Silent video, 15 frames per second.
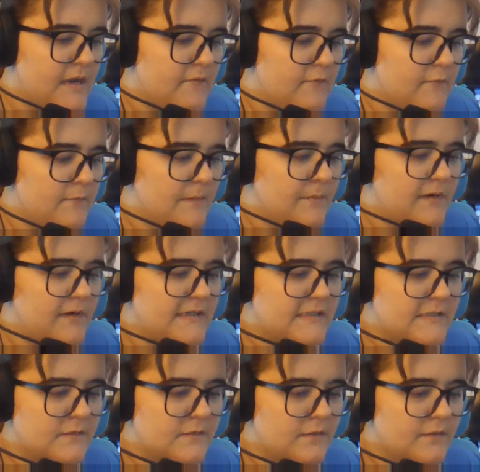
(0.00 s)
Remember, I
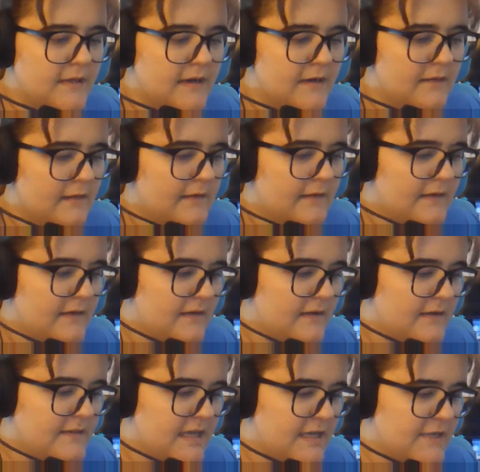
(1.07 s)
stole the airlock
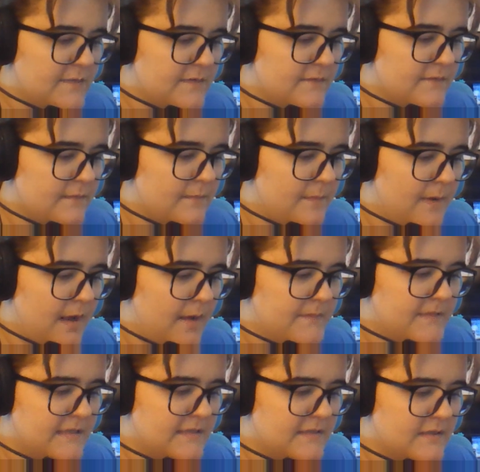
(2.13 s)
attachment from a pop
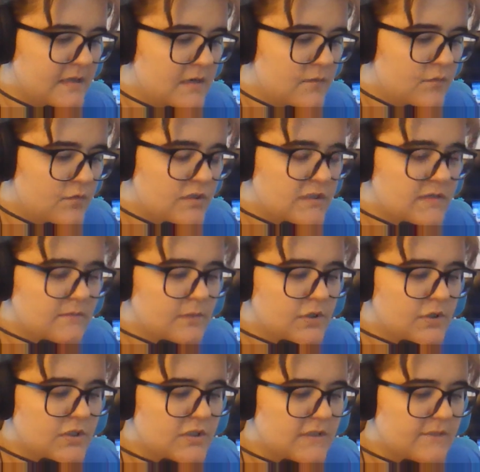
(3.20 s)
tent, which is an
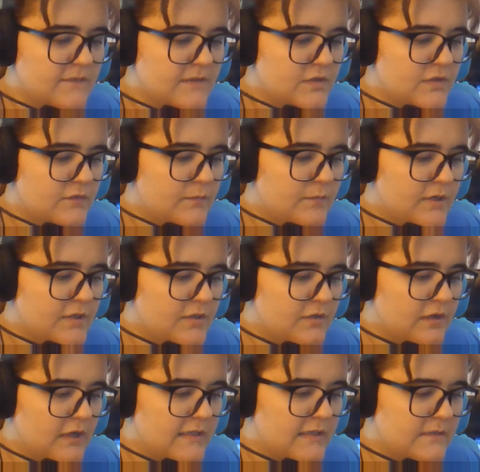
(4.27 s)
emergency feature for pressure
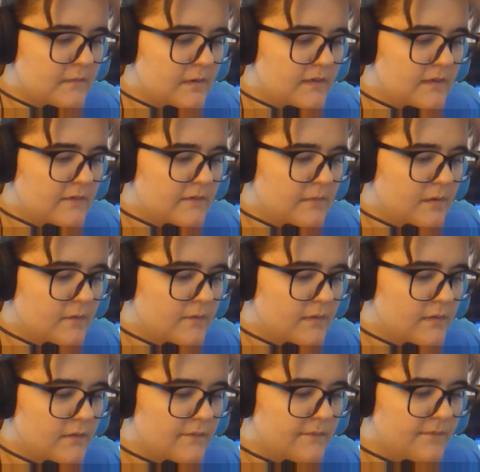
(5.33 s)
loss while in the rover.